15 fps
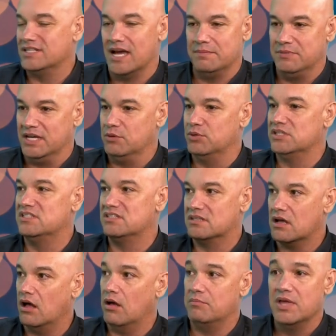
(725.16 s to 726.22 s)
time. They would
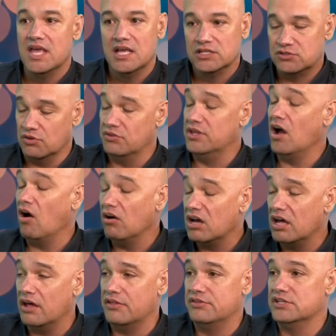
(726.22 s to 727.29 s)
come. So they all
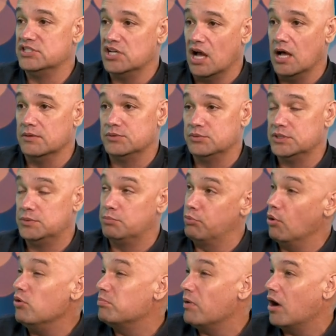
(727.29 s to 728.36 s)
got other jobs, which
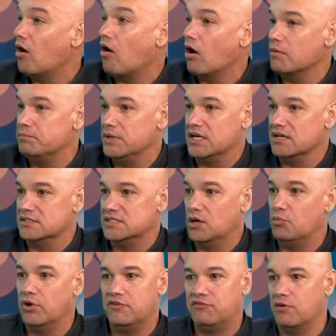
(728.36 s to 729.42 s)
broke my heart because it
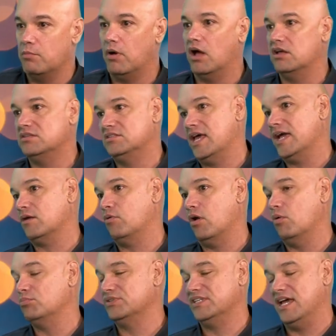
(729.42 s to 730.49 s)
went from us hanging around
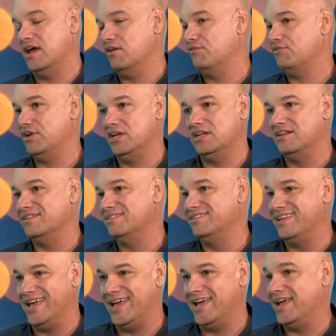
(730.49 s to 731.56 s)
almost every
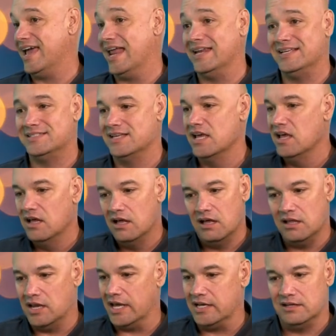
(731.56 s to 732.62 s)
day, at least
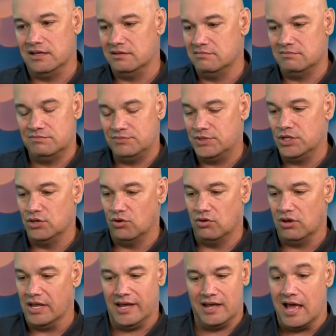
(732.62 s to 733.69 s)
like you
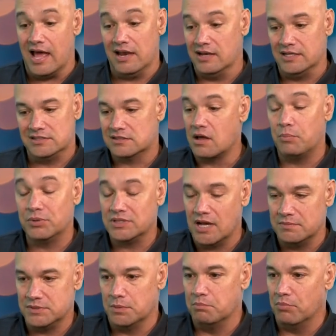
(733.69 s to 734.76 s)
know, at least a couple
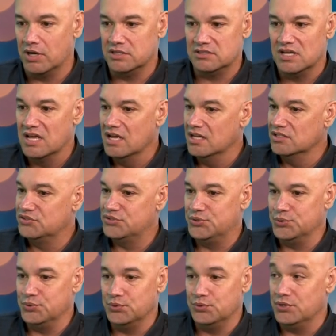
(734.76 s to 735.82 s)
times a month yeah.
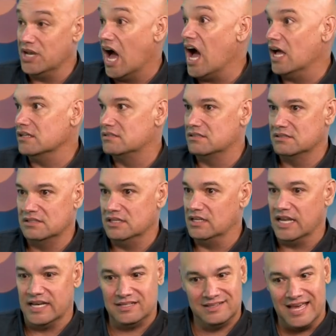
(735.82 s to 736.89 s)
to not. Very
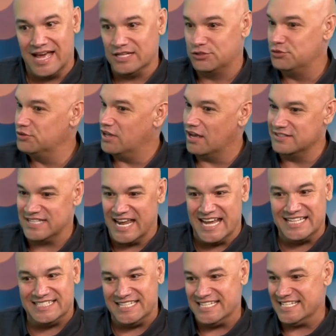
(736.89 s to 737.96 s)
like, yeah,
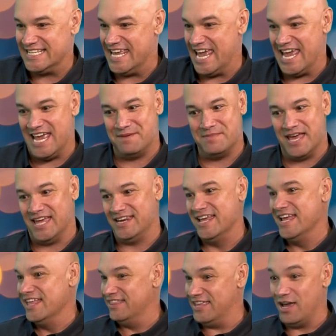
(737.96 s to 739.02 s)
2018 came and
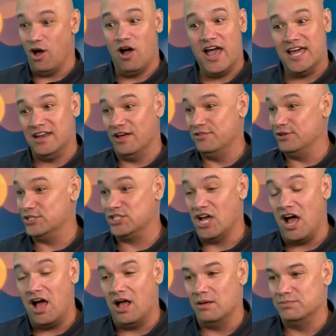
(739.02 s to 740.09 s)
yeah. they all had other
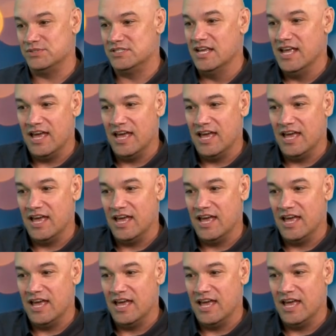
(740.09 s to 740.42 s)
jobs,